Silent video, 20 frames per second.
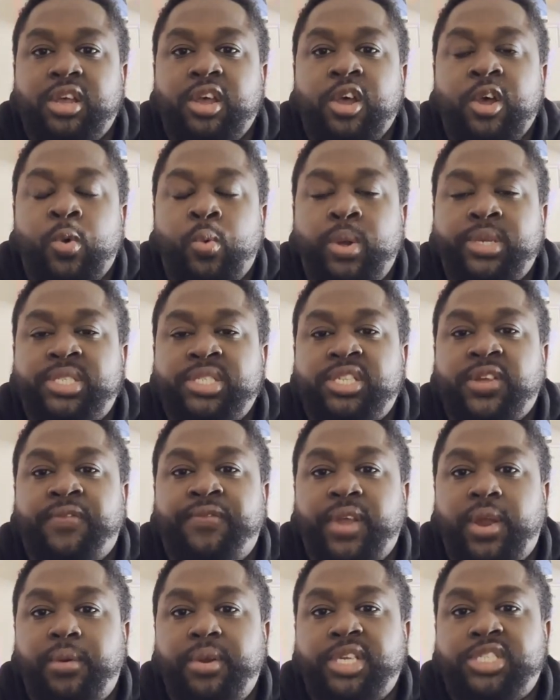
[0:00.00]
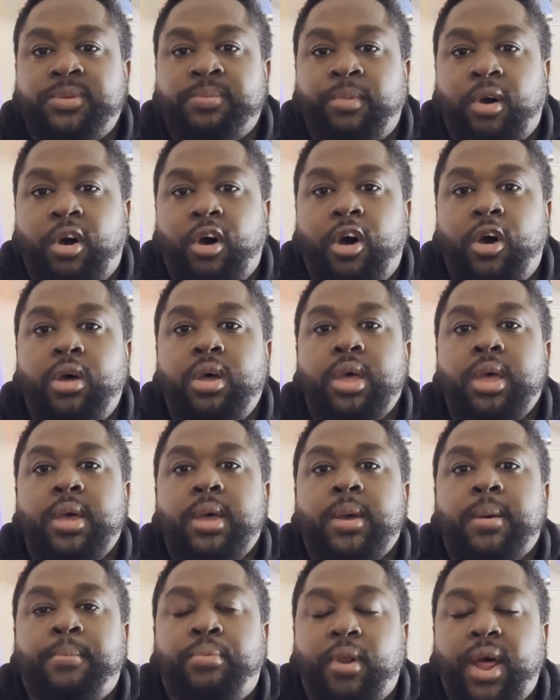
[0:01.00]
which is a very small
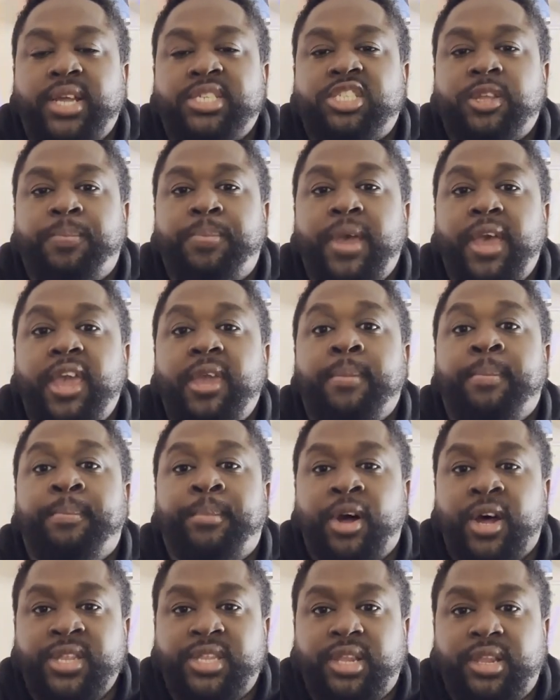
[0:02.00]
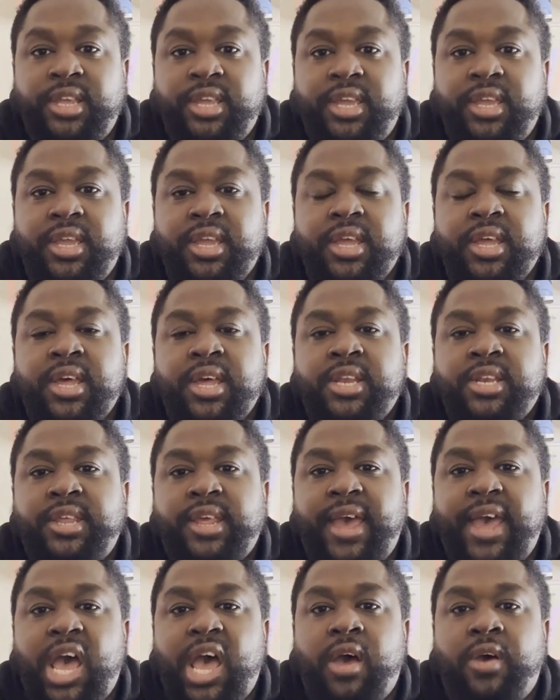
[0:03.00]
price to pay monthly to
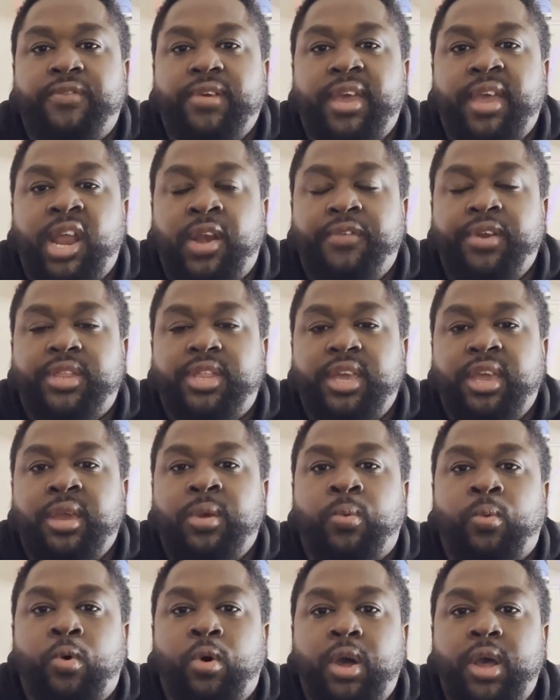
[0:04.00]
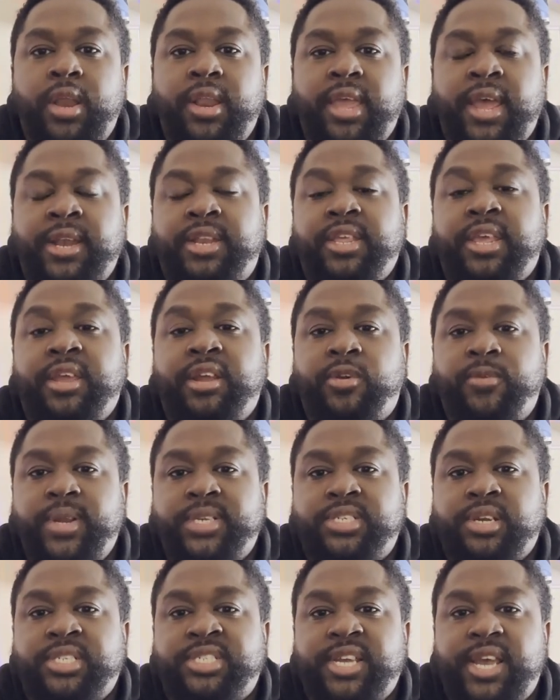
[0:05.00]
have everything in one and to
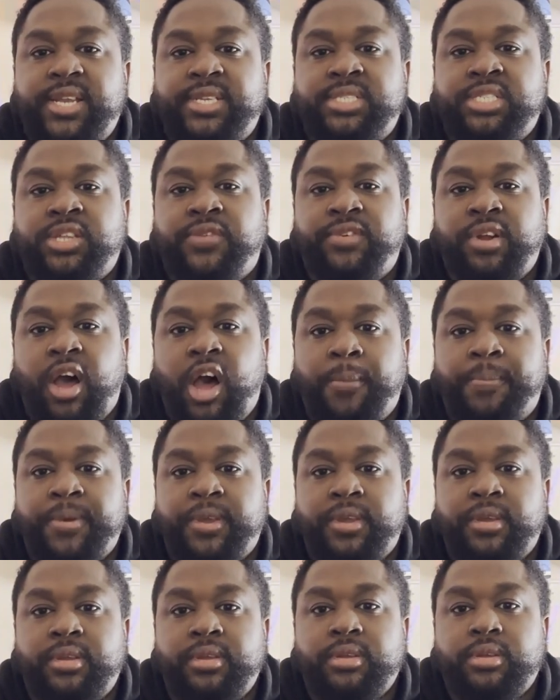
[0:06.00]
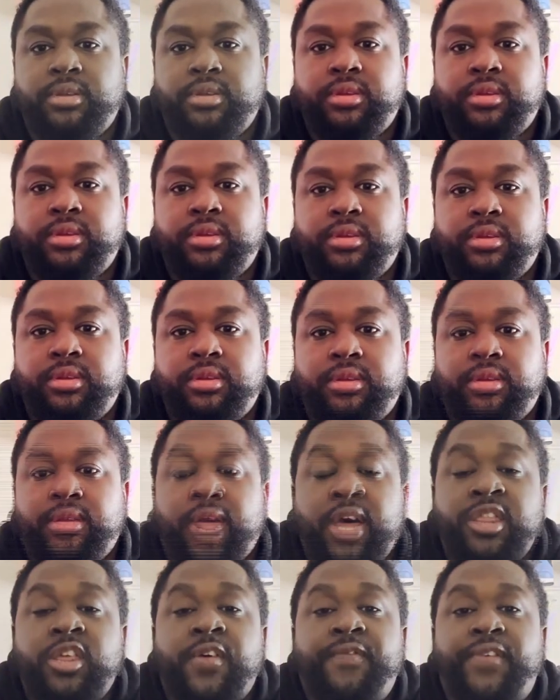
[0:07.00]
increase your chances of copying.
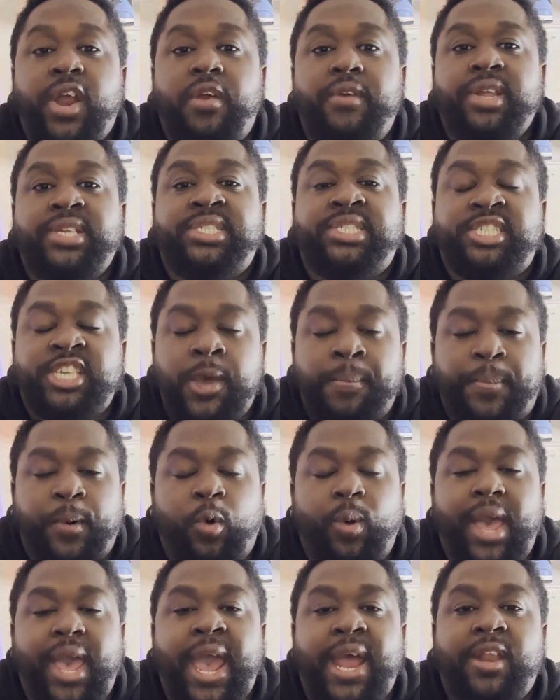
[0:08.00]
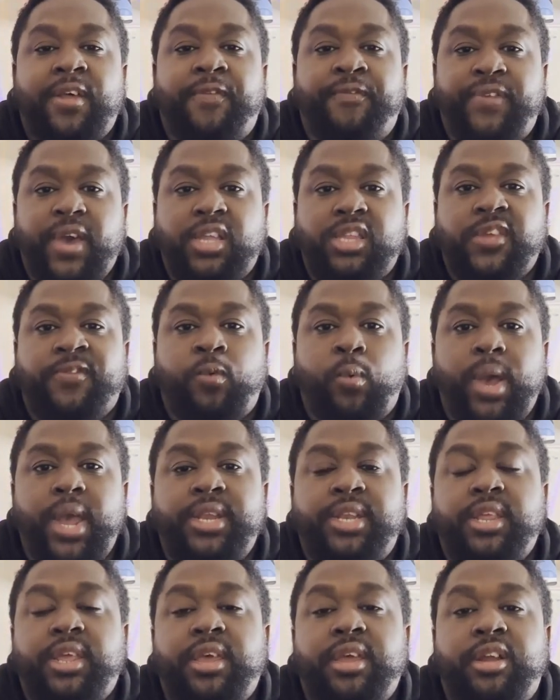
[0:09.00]
Another very simple and effective way
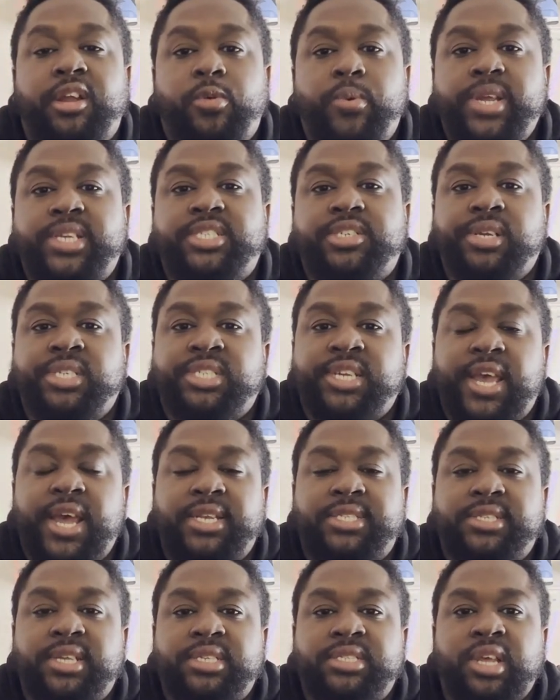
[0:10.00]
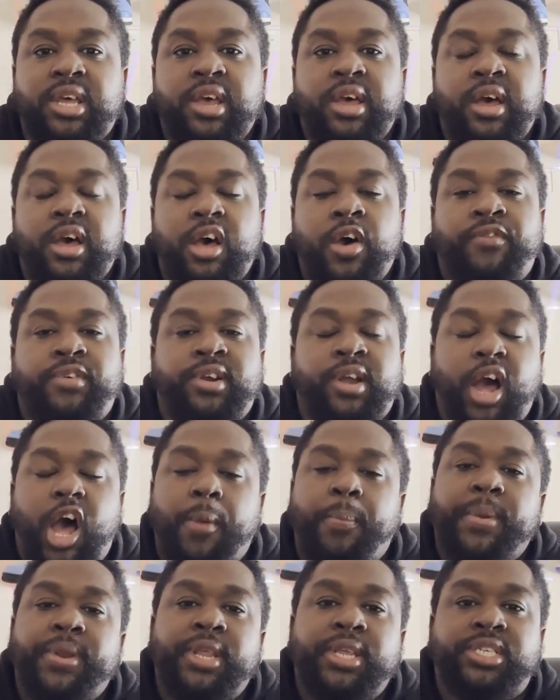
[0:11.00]
to increase your chances of
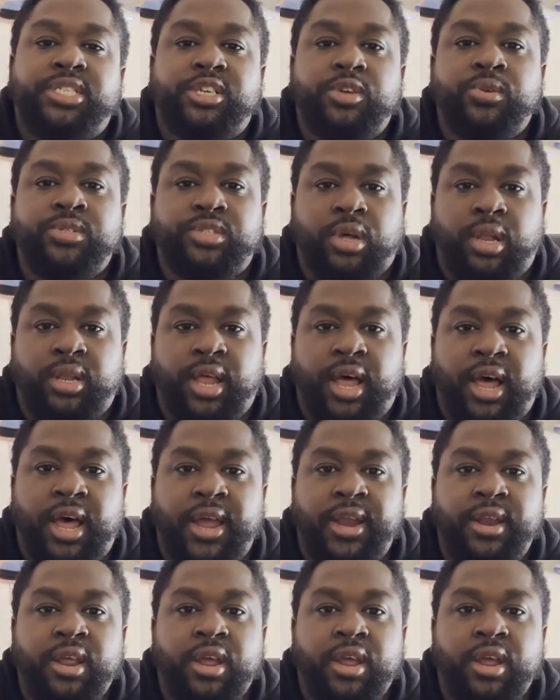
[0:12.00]
copying these shoes online